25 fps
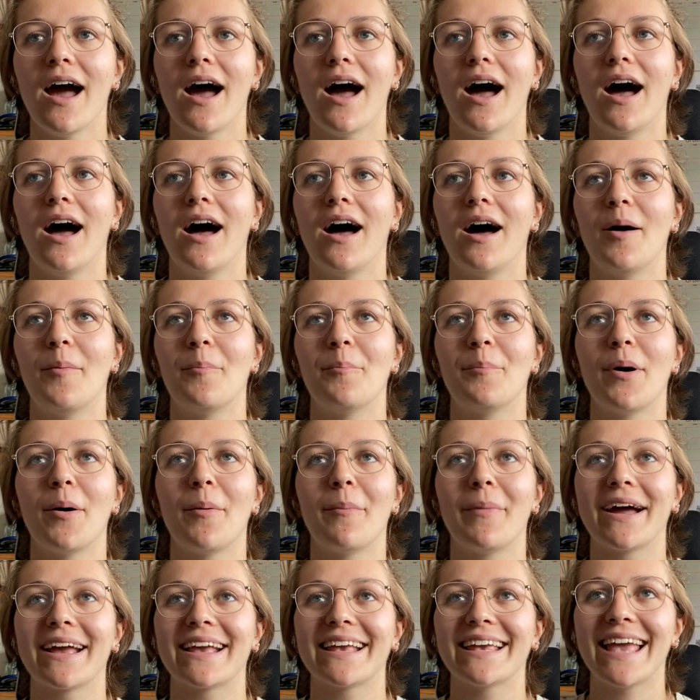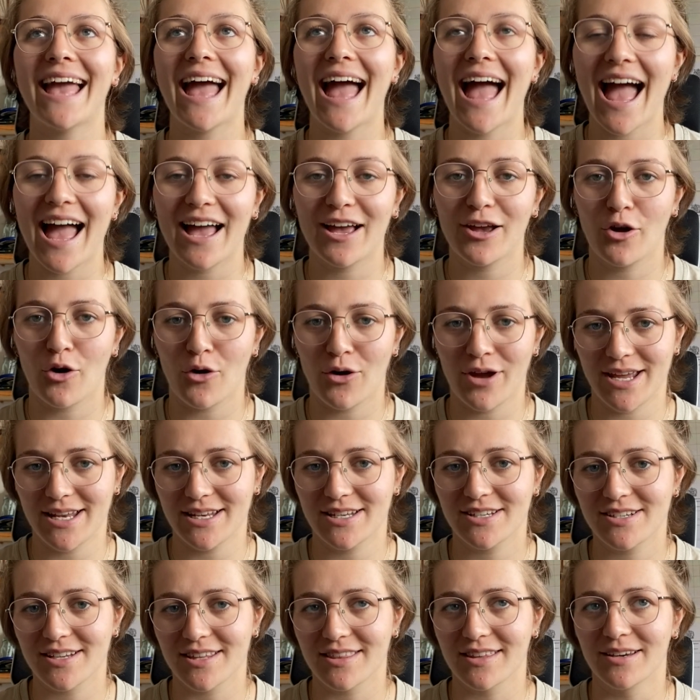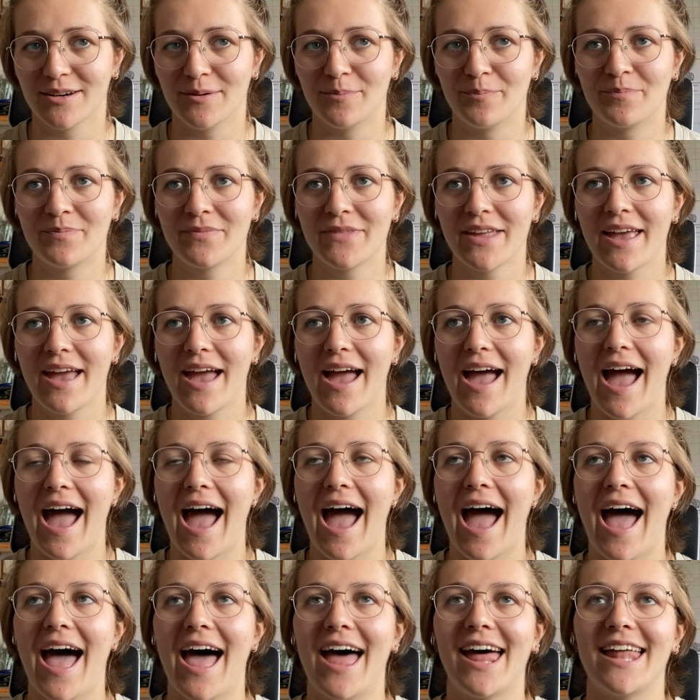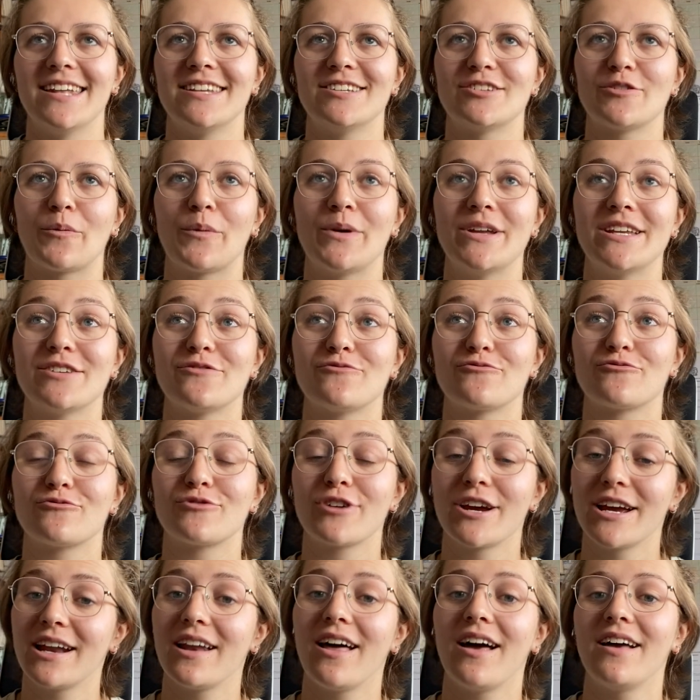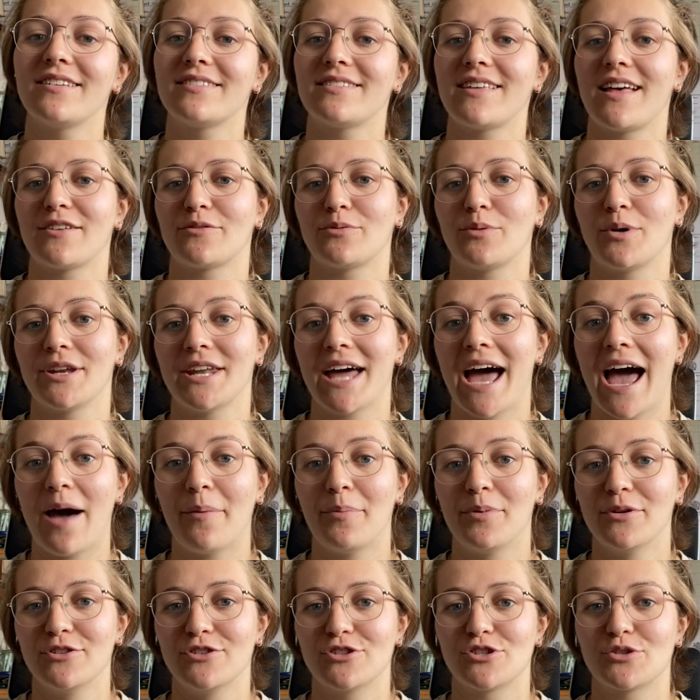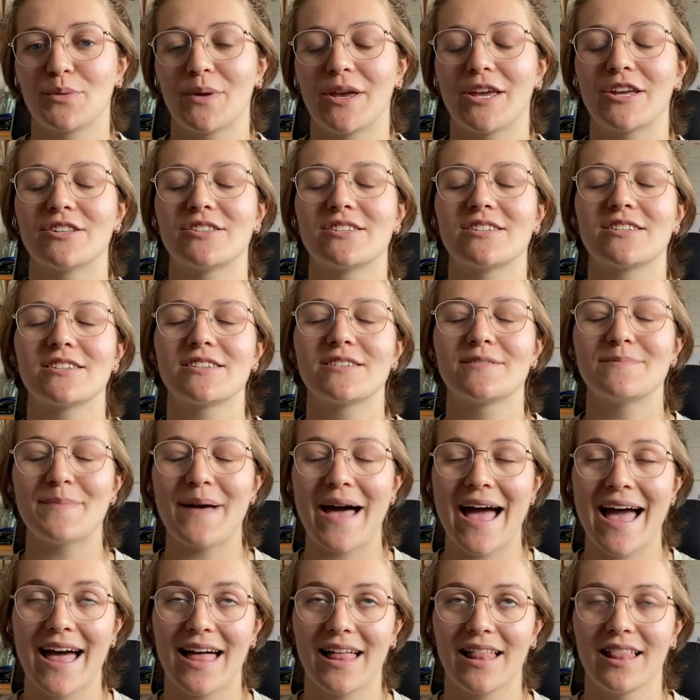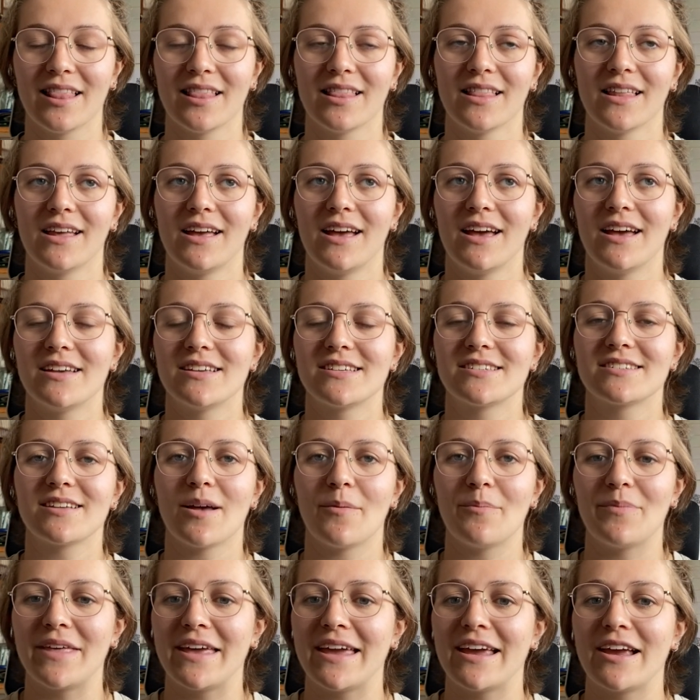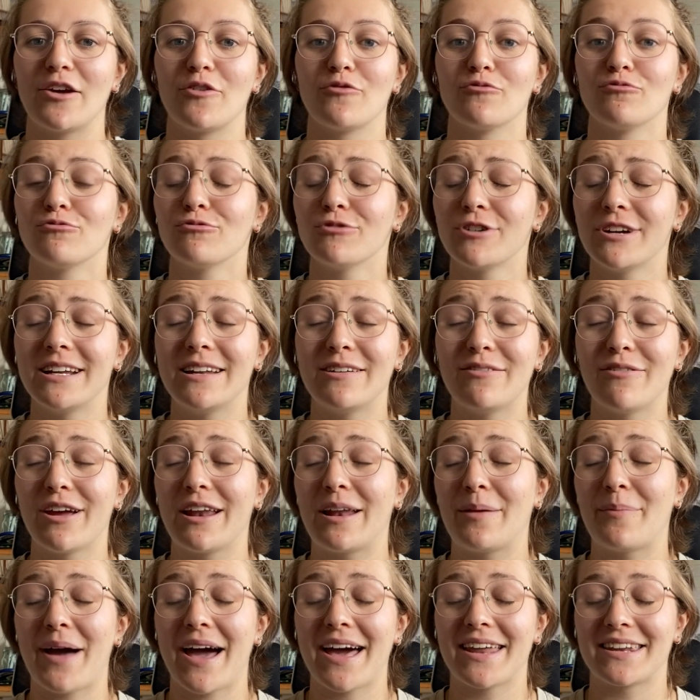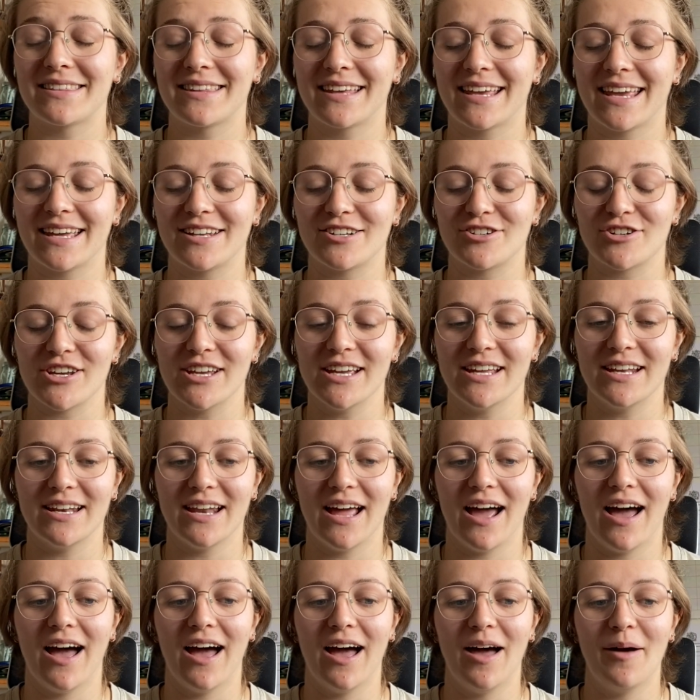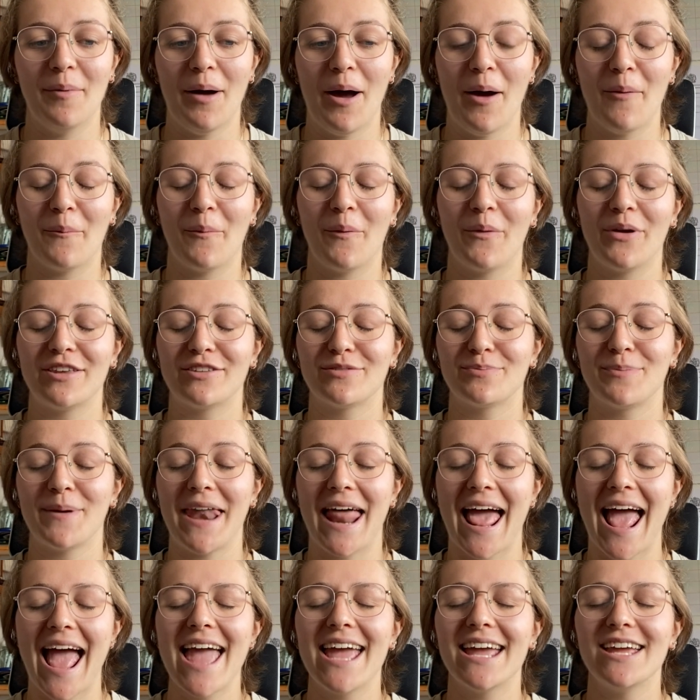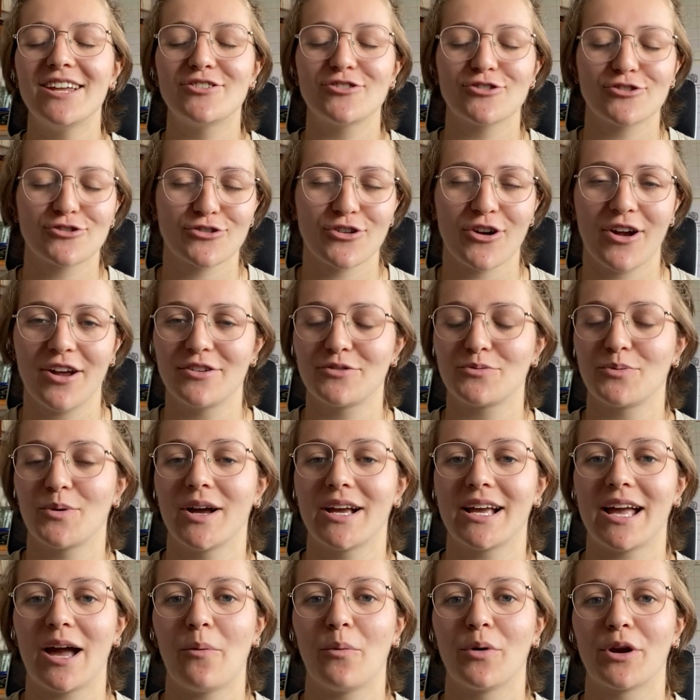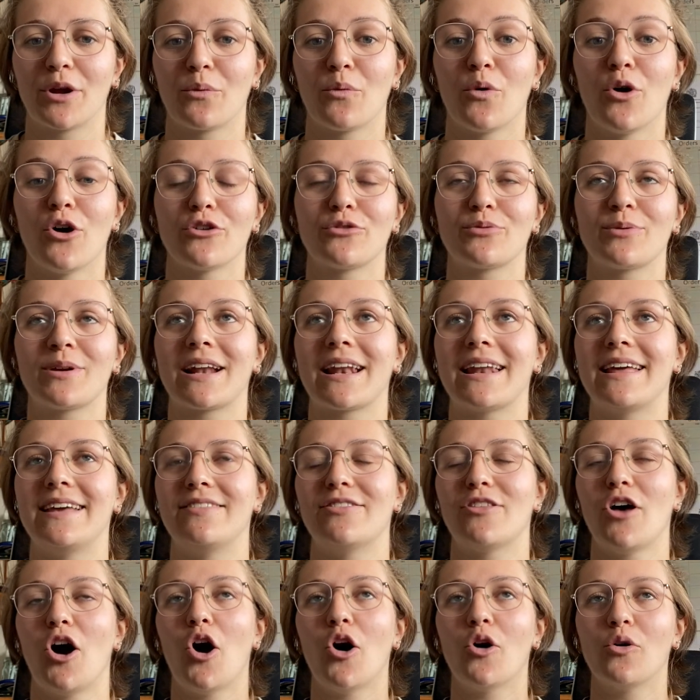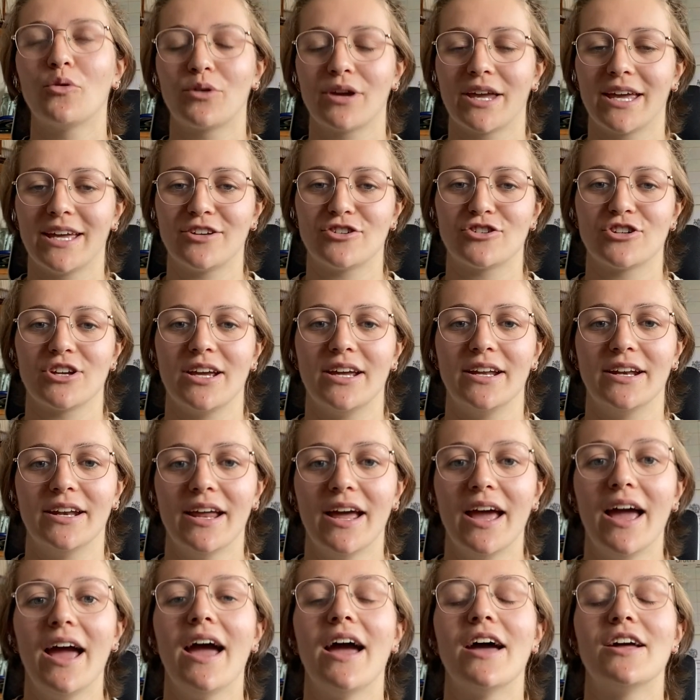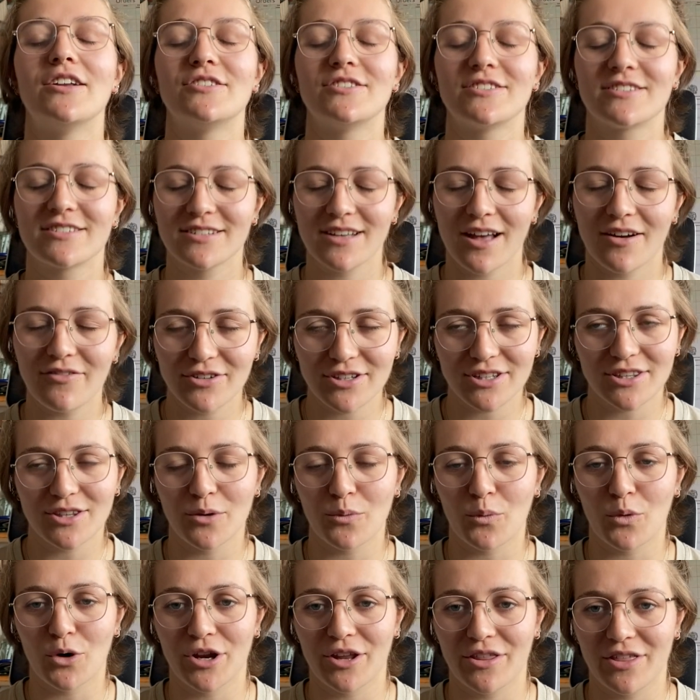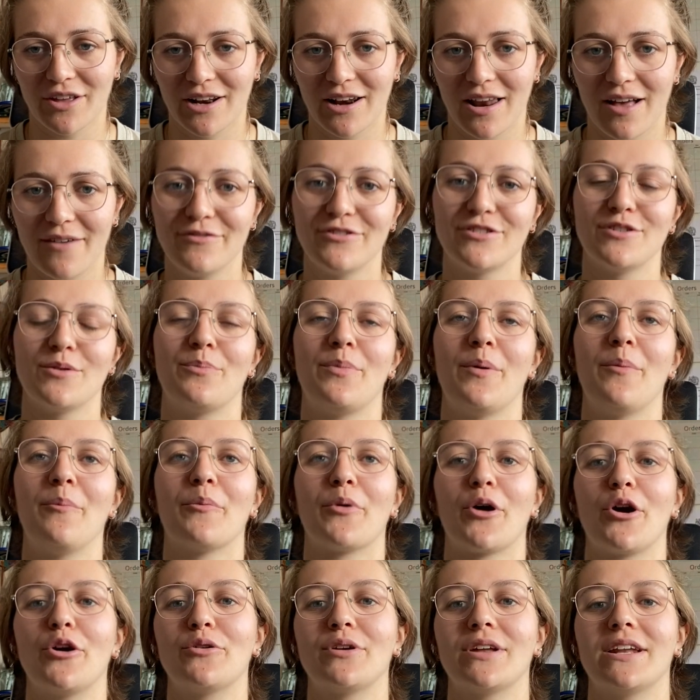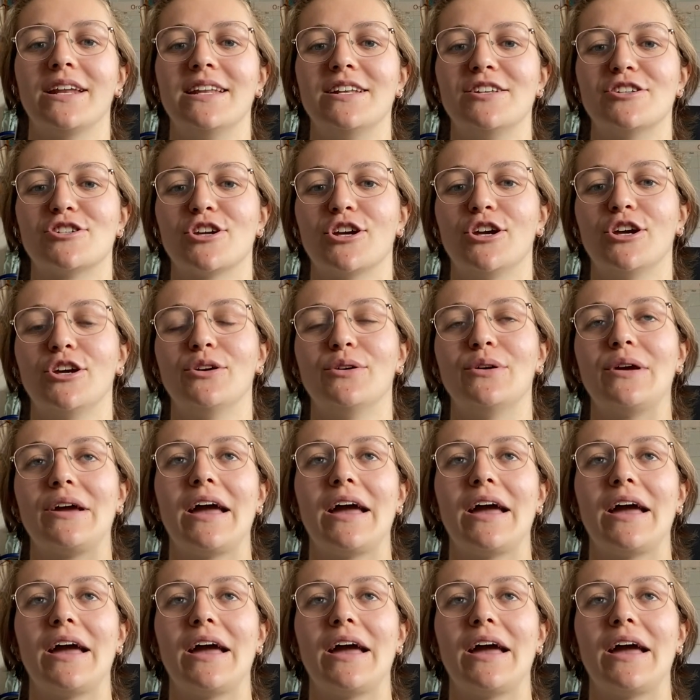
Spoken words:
but my cat got into them and we didn't realise that's what happened. So we could smell something really, really bad in the kitchen. And we spent ages trying to work out what it was. We cleaned the whole kitchen, discovered that one of the gloves had been broken into.